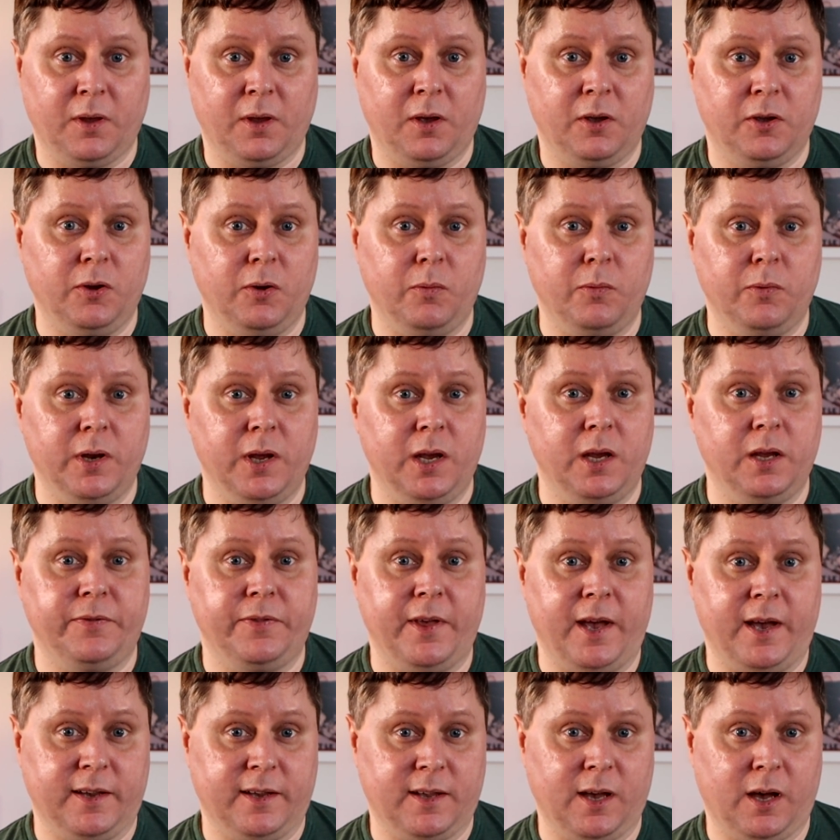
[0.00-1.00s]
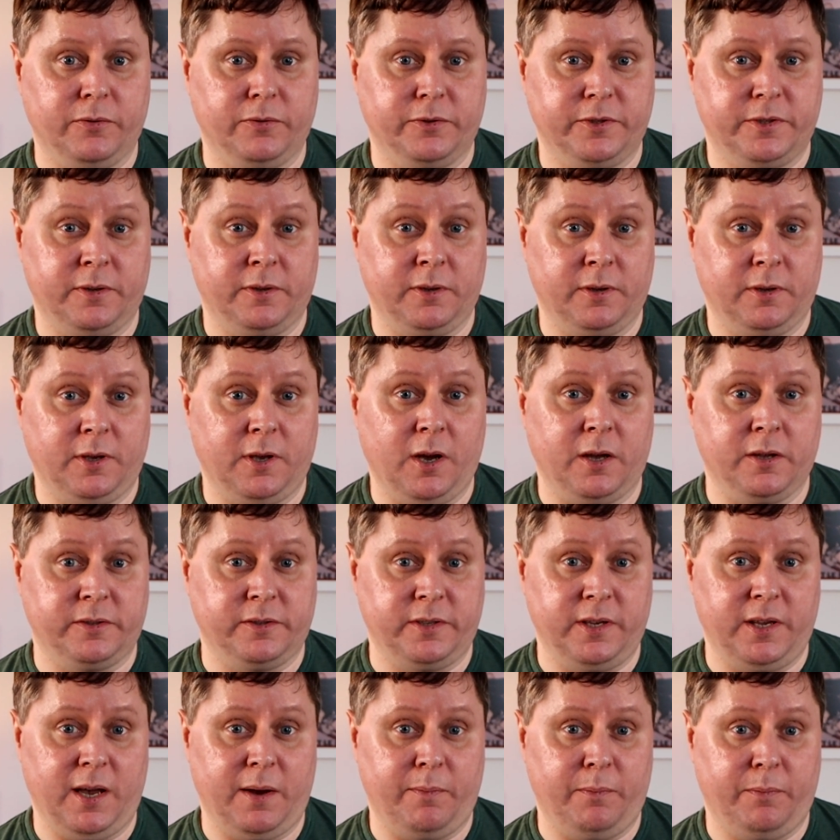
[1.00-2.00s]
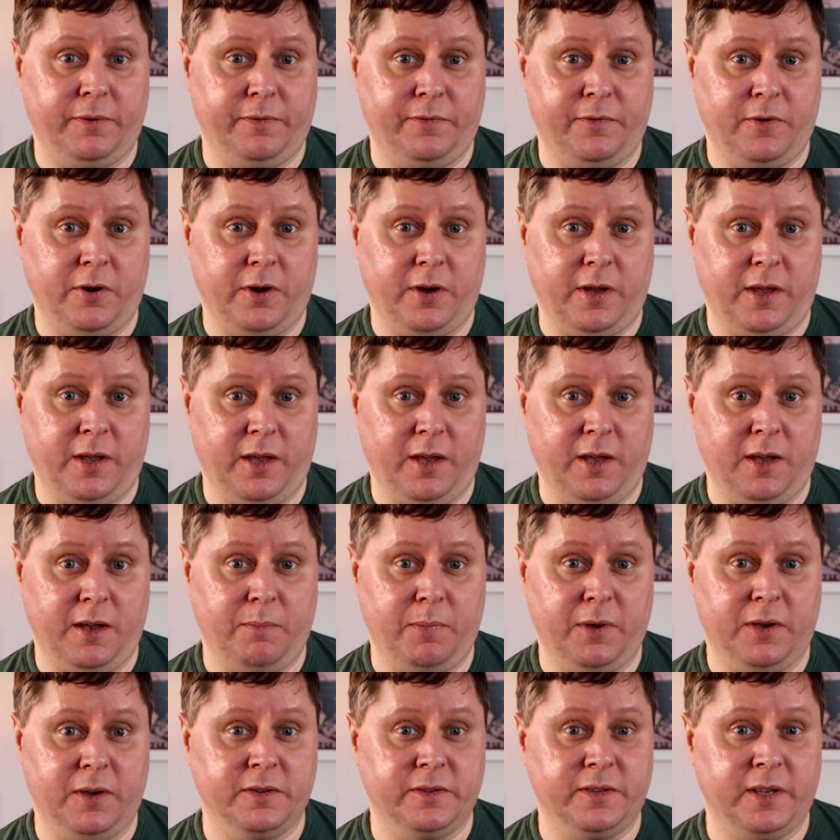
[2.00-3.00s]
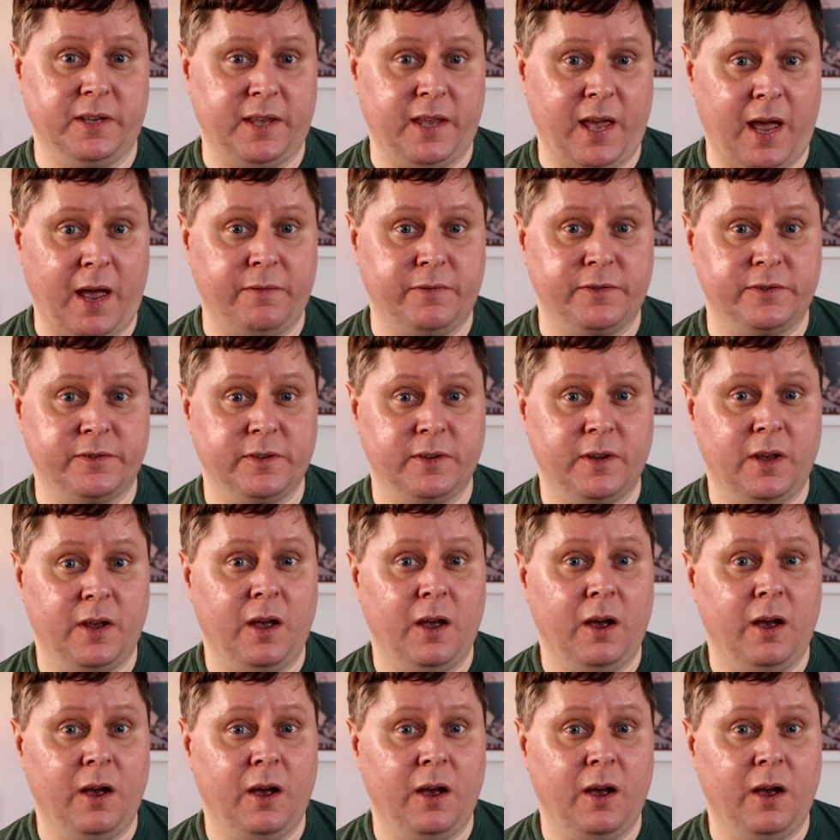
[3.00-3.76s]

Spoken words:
You need that gutsy amplifier here because the KEFs